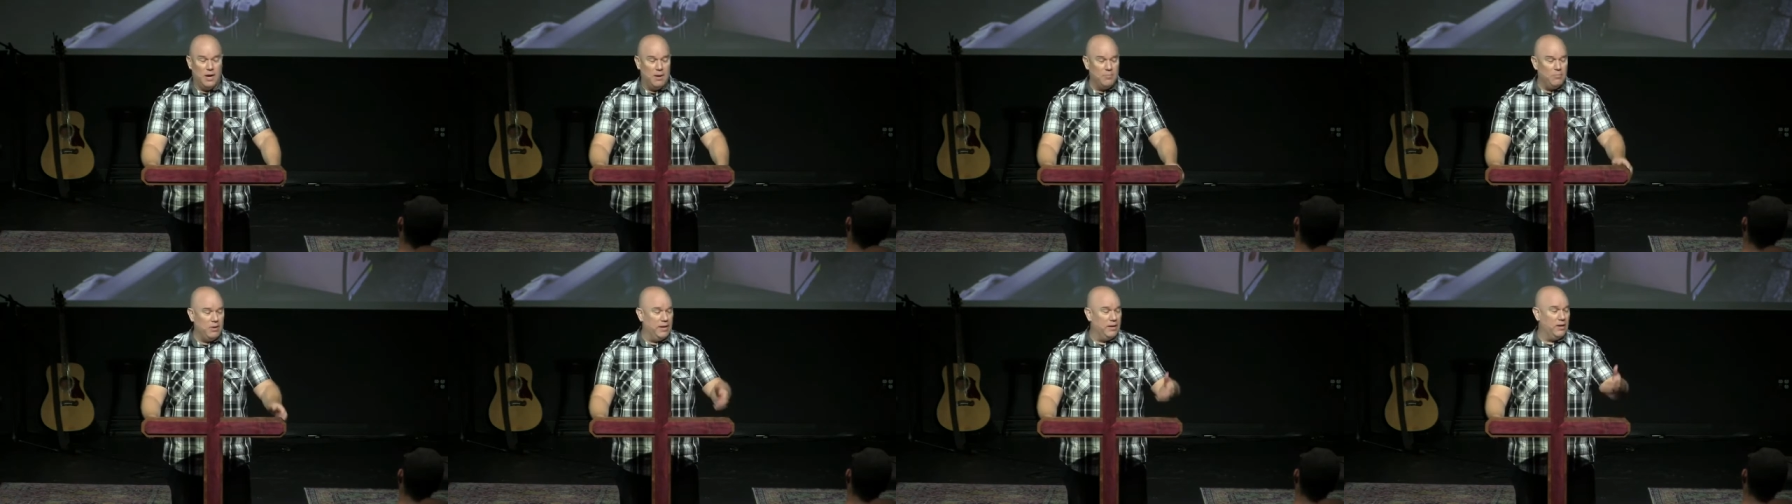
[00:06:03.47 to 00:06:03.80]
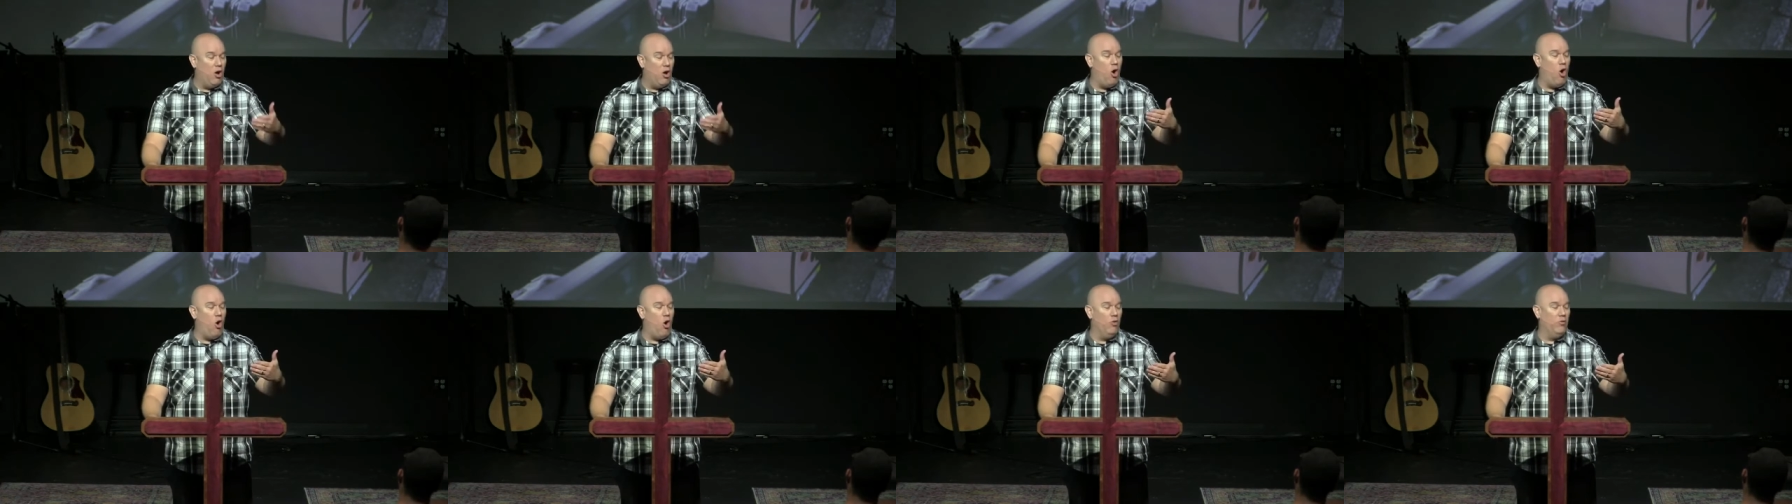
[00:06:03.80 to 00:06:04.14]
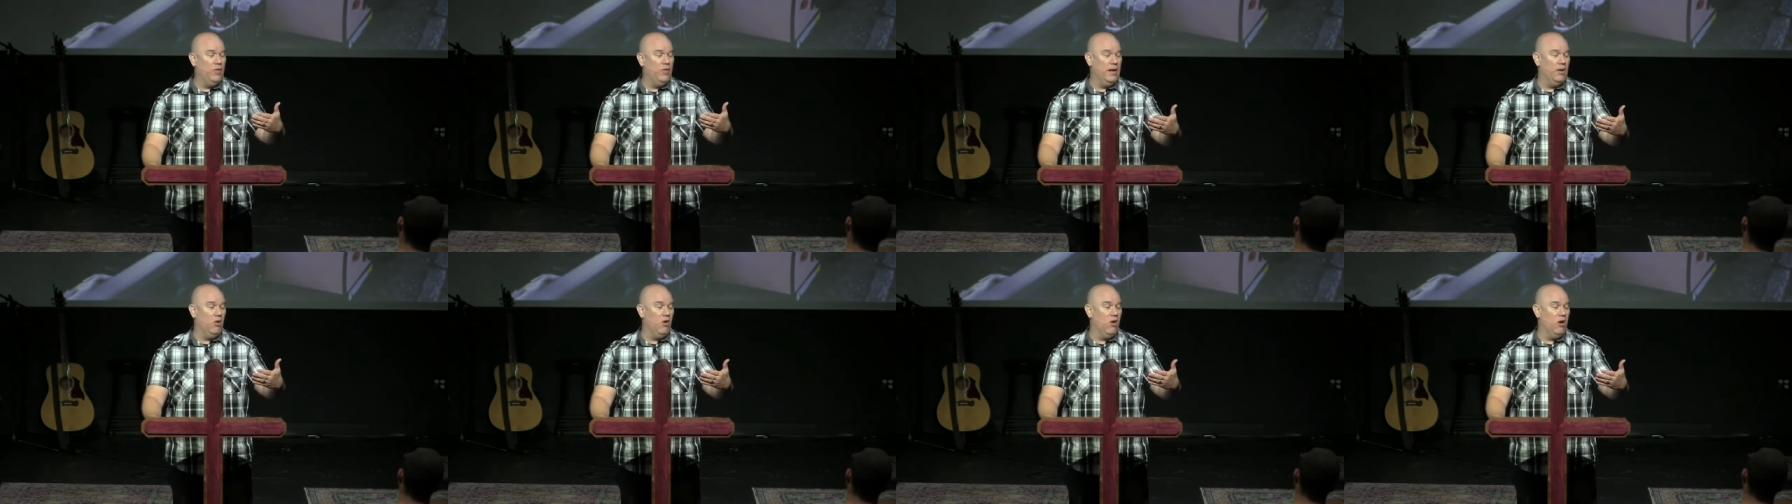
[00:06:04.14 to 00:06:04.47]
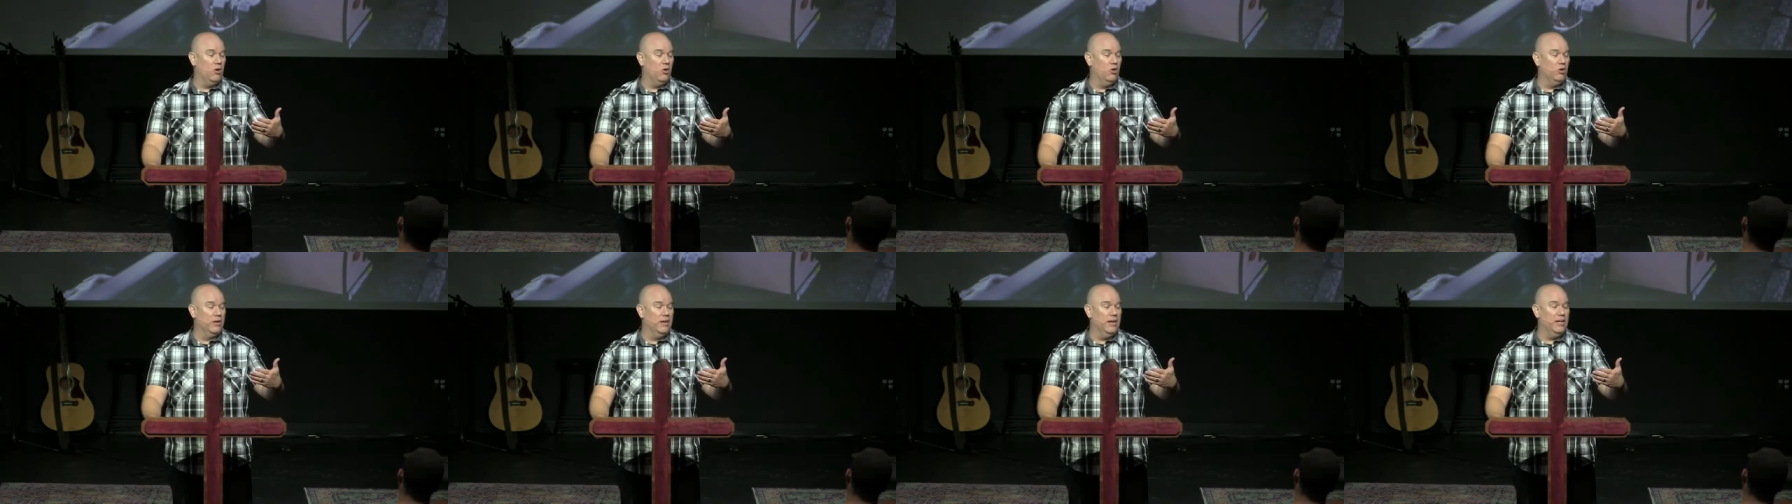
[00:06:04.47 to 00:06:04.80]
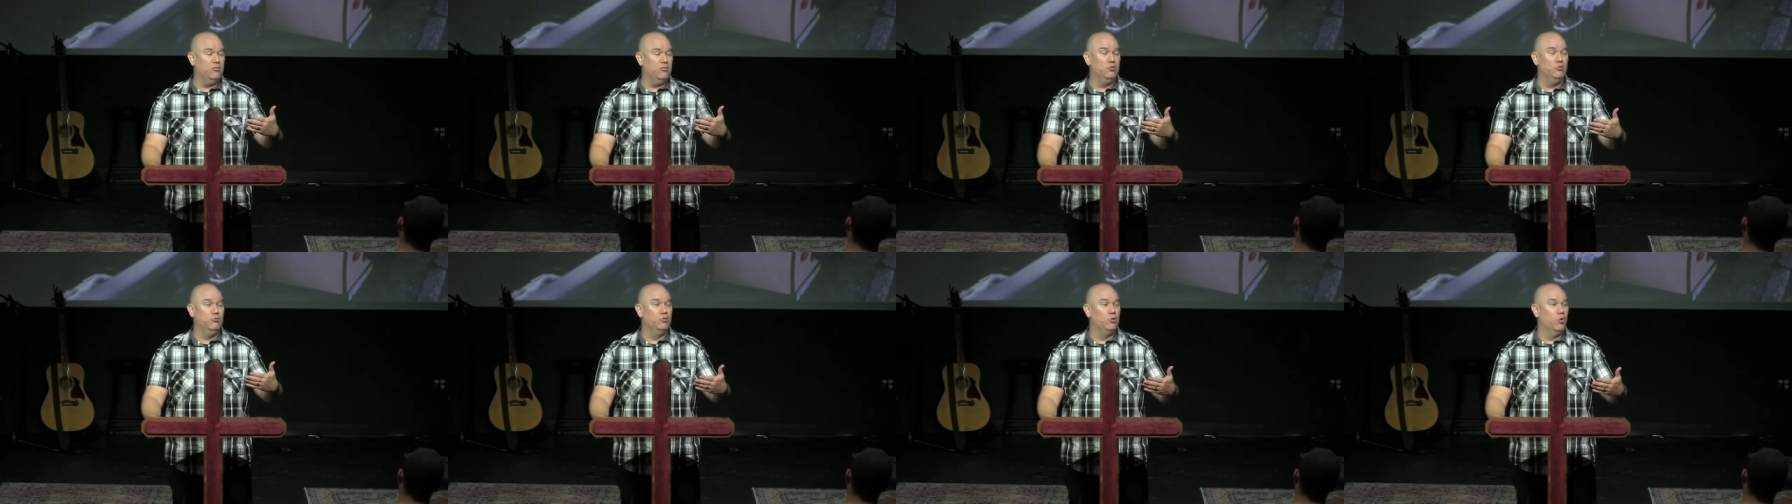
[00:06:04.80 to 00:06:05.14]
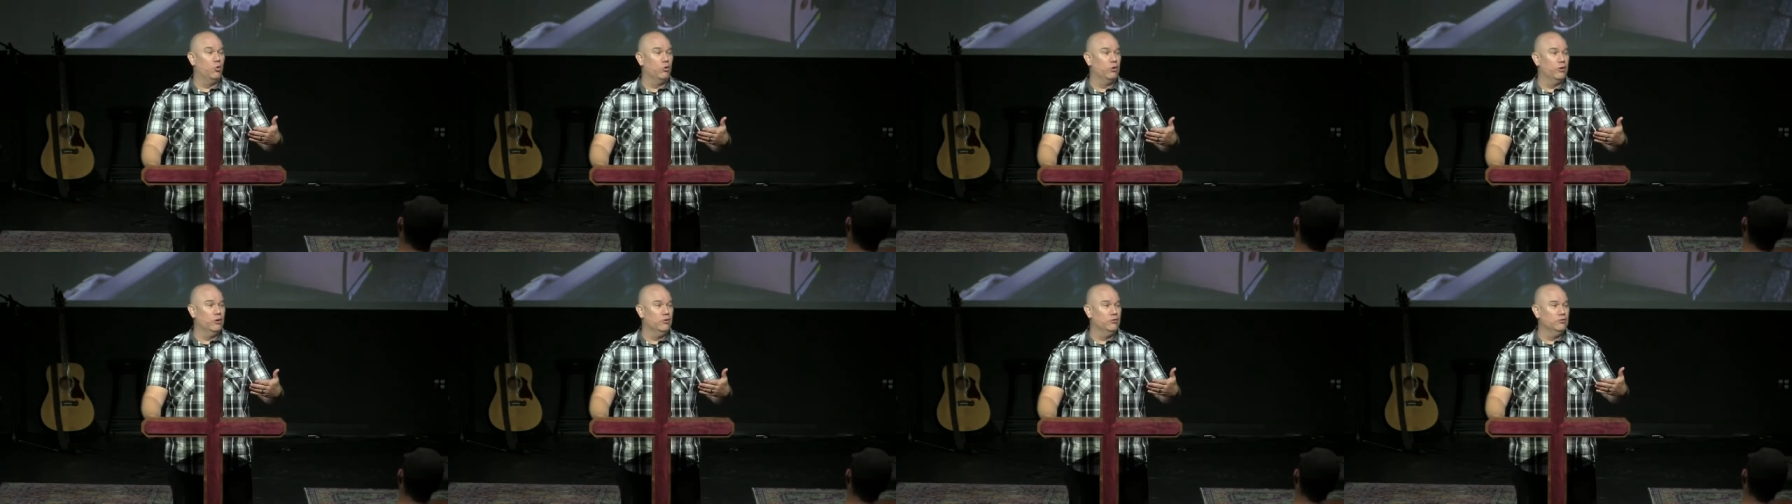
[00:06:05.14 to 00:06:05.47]
So I'm like all night long looking at
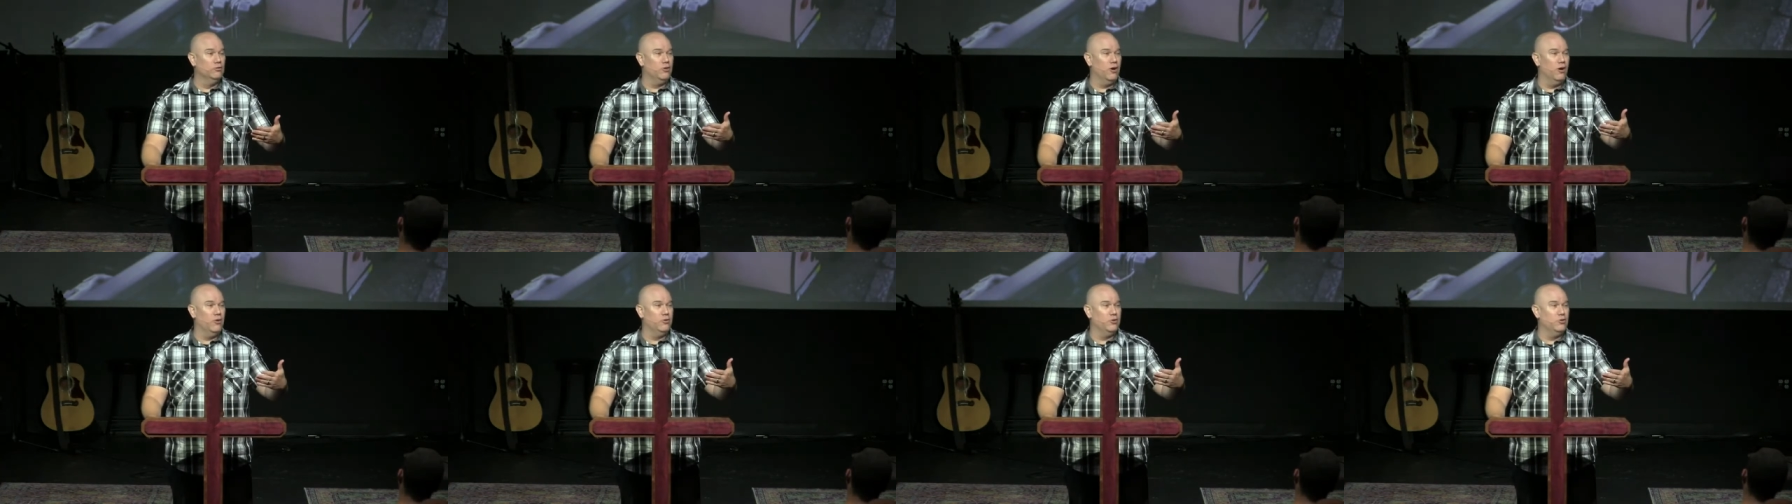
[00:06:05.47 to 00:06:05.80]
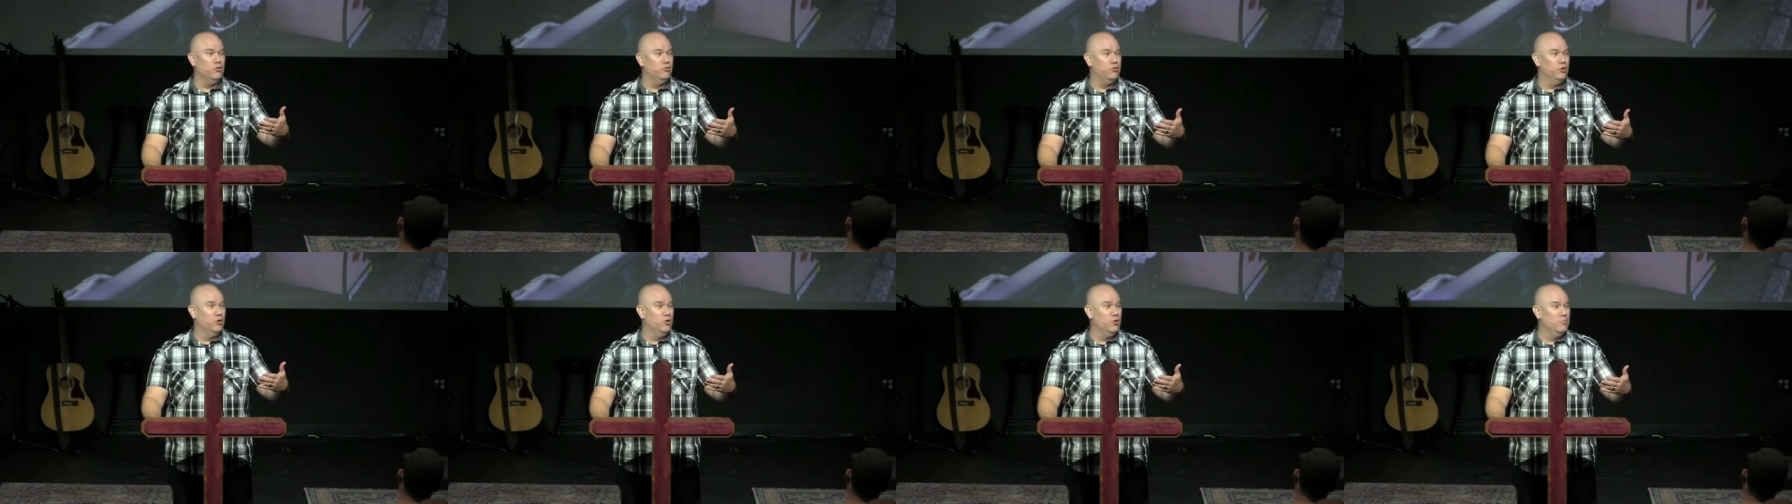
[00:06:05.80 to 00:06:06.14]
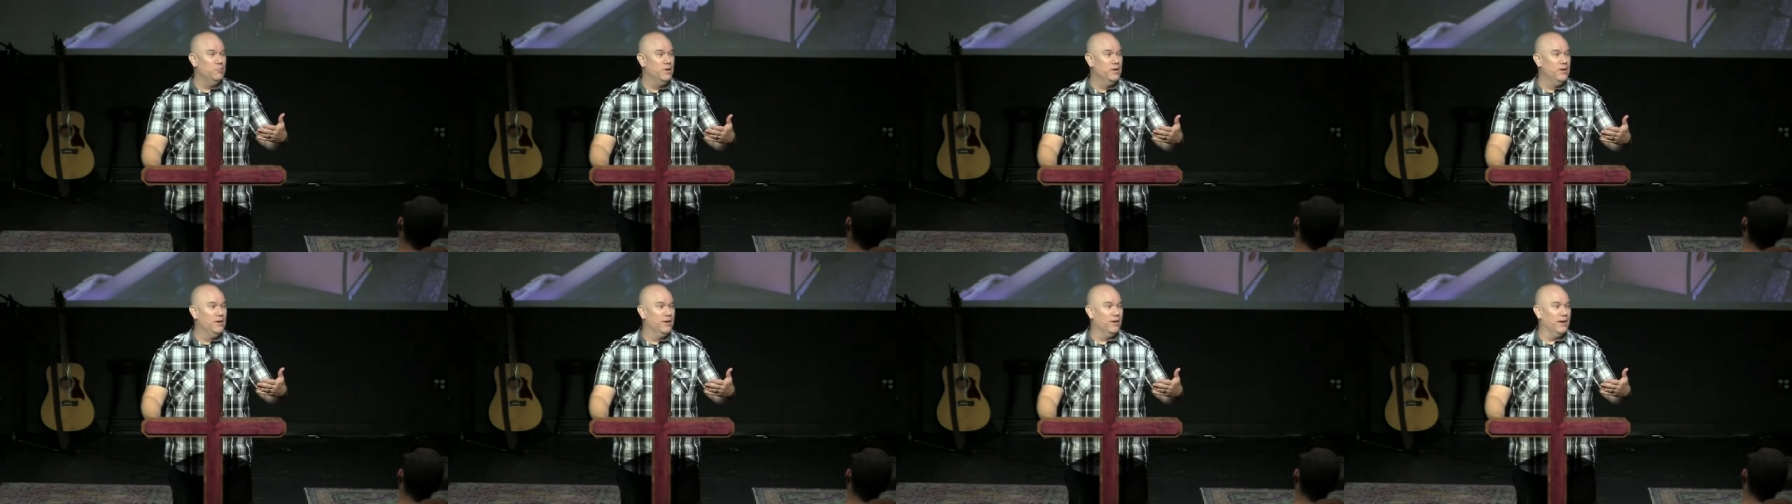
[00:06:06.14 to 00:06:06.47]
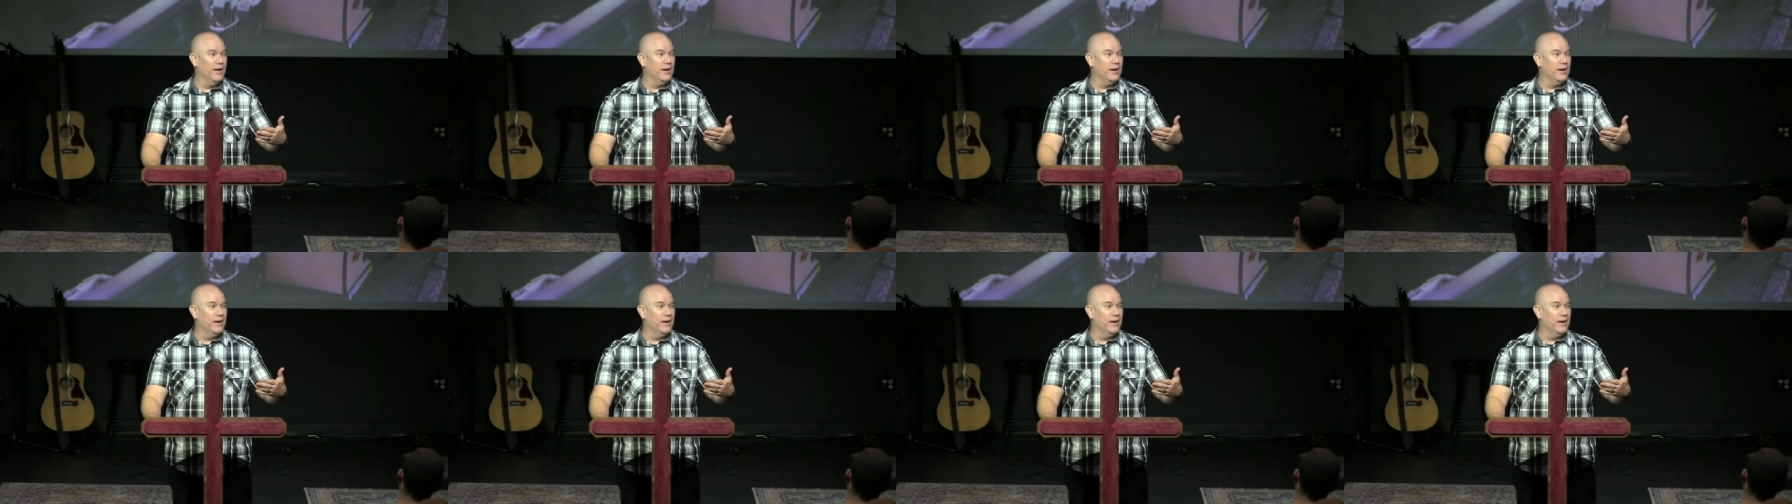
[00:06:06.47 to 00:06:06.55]
tutorials on YouTube,